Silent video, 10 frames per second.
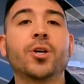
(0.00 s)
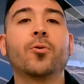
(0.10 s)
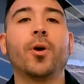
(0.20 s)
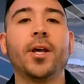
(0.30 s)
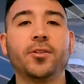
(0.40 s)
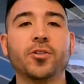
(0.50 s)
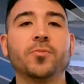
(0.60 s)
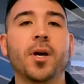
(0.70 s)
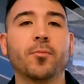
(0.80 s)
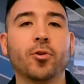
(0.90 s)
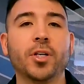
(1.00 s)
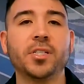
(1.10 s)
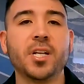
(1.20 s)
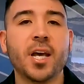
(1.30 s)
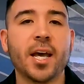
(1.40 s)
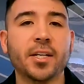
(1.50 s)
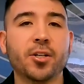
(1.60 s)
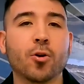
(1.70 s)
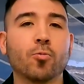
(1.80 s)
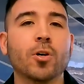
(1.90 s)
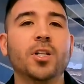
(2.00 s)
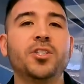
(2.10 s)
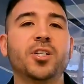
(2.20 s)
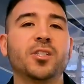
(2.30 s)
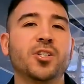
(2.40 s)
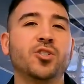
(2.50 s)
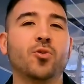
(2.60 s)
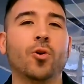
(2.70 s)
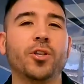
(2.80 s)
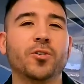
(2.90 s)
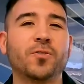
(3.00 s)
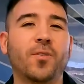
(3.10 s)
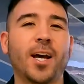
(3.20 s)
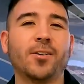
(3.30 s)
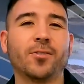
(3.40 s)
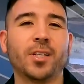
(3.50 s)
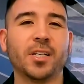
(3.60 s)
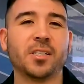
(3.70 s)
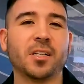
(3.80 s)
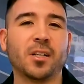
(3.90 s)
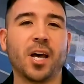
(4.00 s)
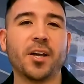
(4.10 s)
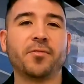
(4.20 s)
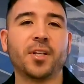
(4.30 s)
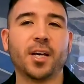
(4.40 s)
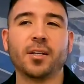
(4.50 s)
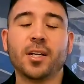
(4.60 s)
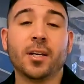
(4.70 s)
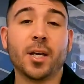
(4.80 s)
create those memories, and really just enjoy those finer things in life that,